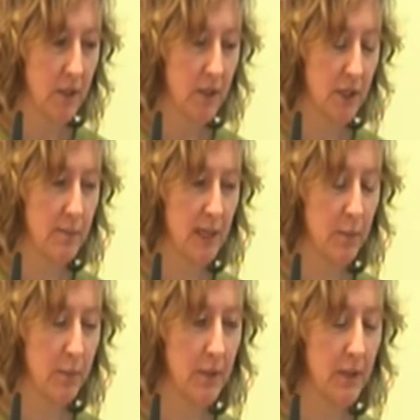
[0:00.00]
So it's made
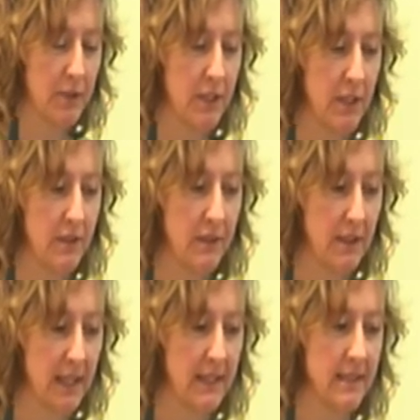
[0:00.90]
up of
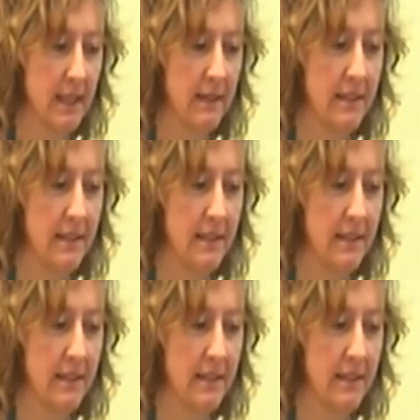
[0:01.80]
certain things then.